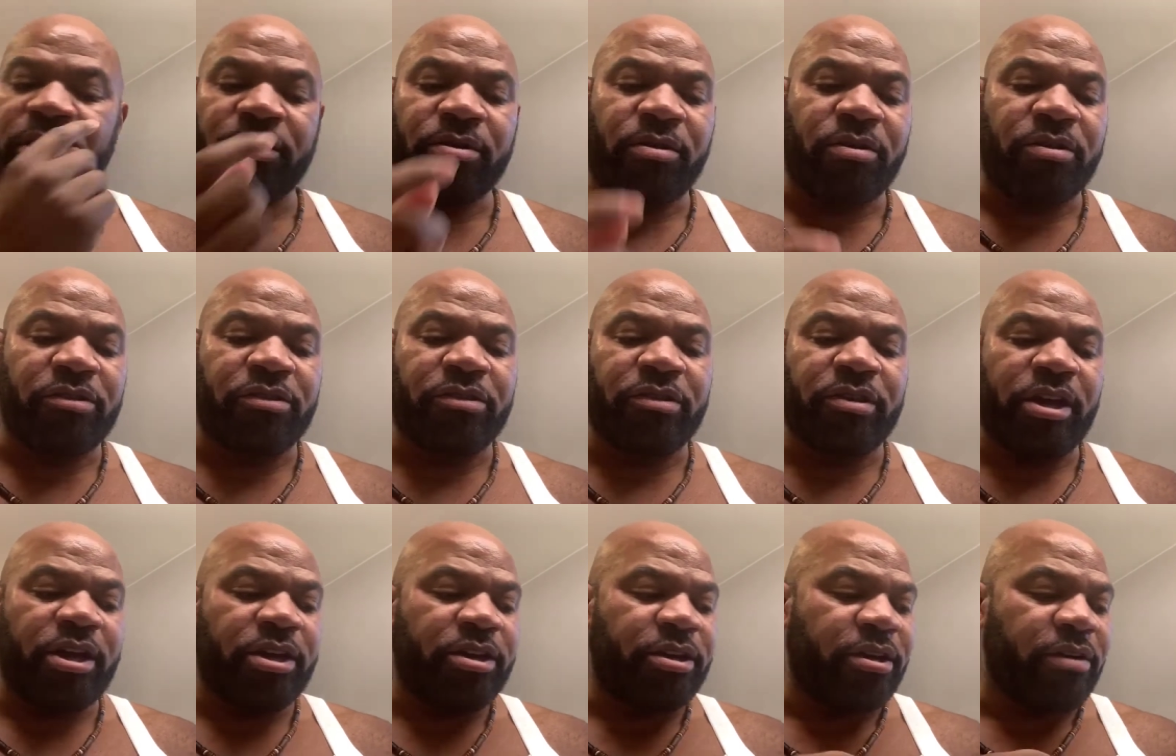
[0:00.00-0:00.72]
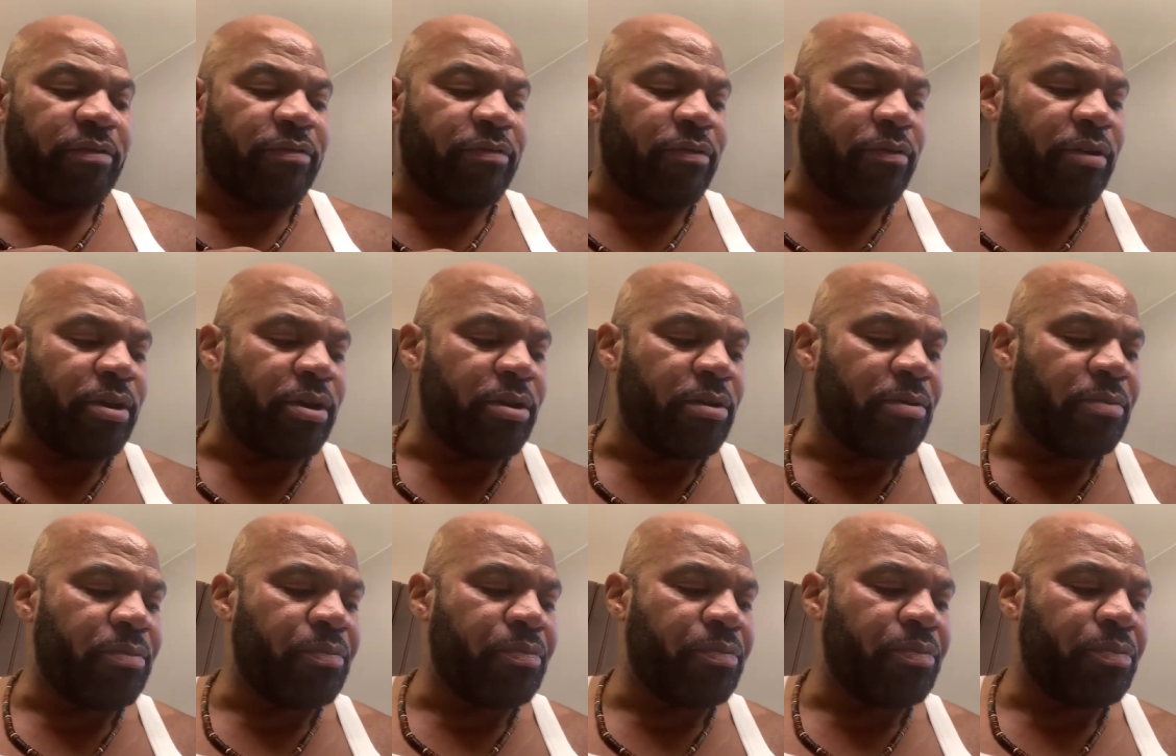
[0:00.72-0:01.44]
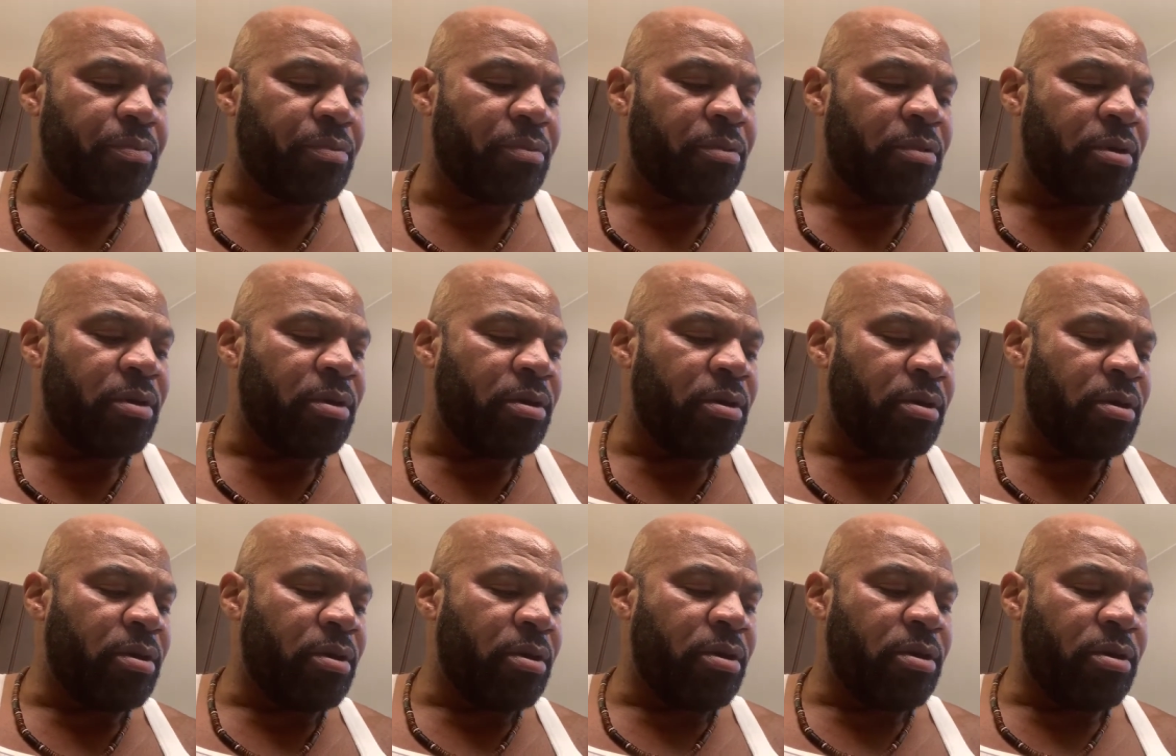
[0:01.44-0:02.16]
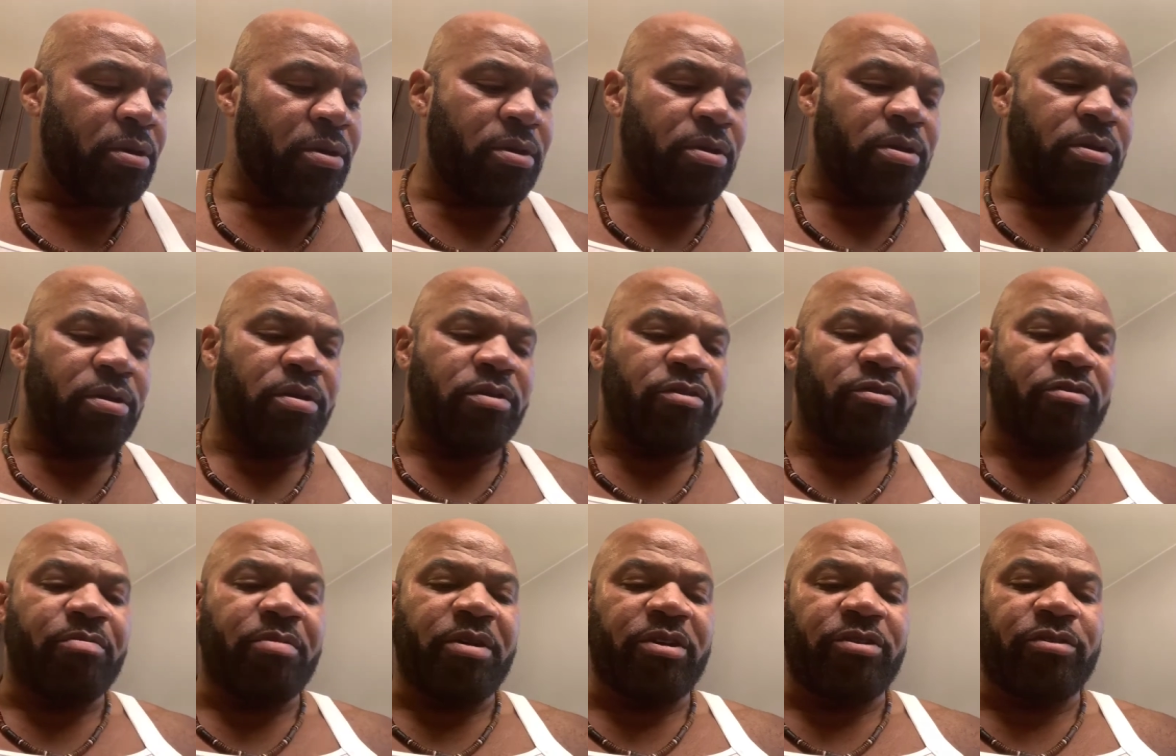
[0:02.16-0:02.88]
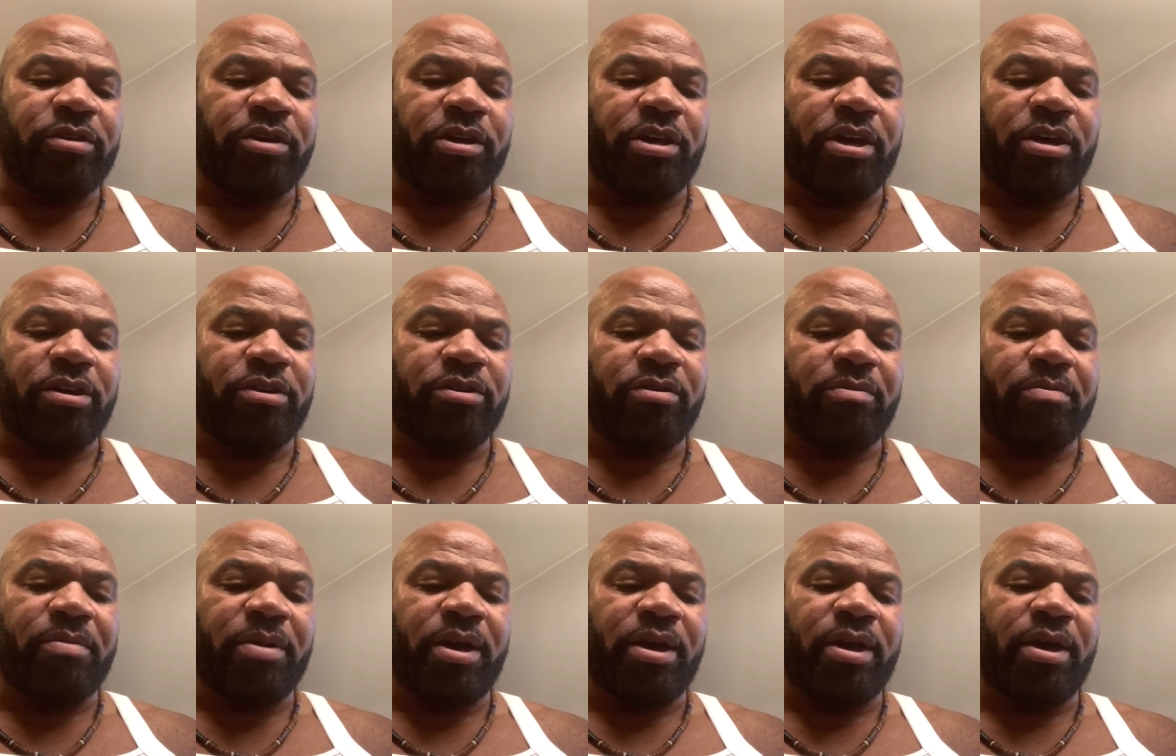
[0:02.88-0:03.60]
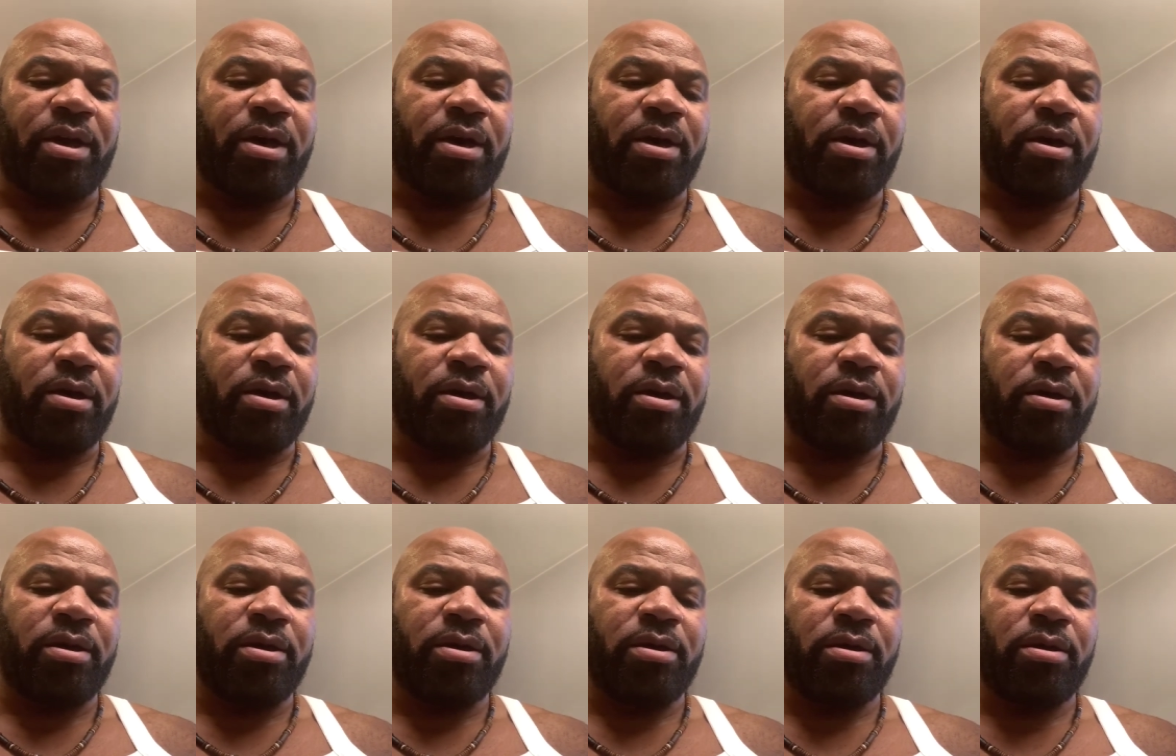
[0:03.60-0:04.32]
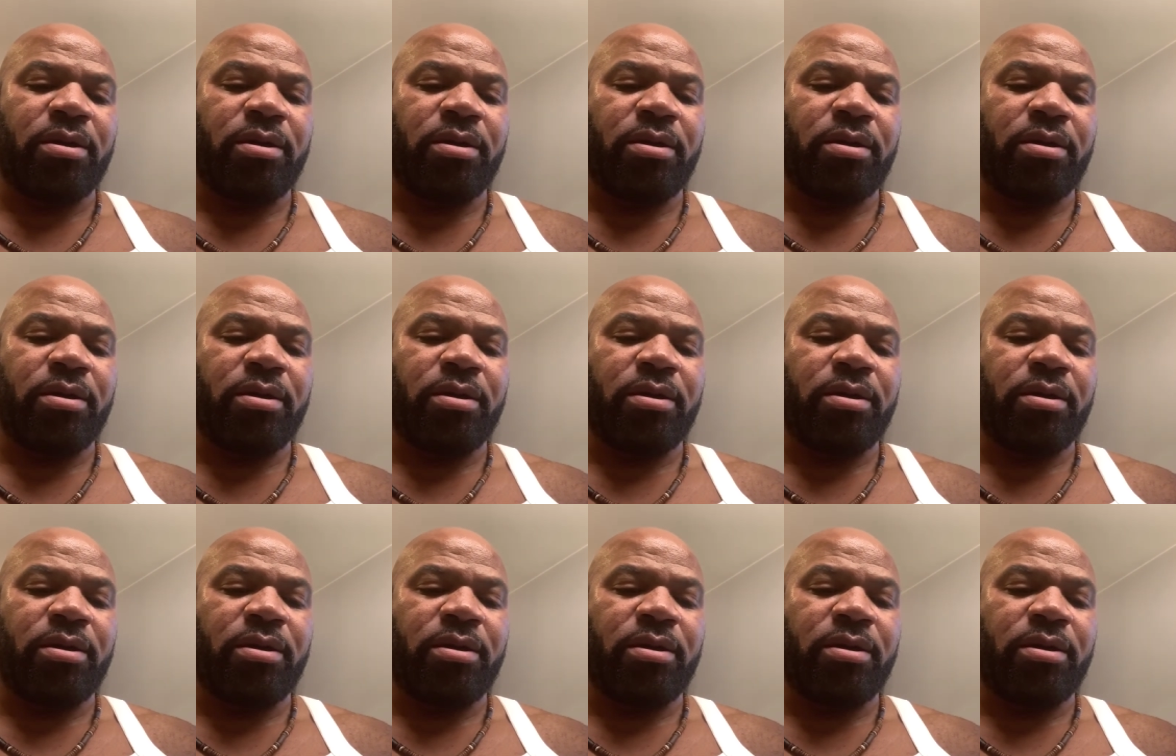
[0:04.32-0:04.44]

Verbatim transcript: noticed a difference, especially under my eye.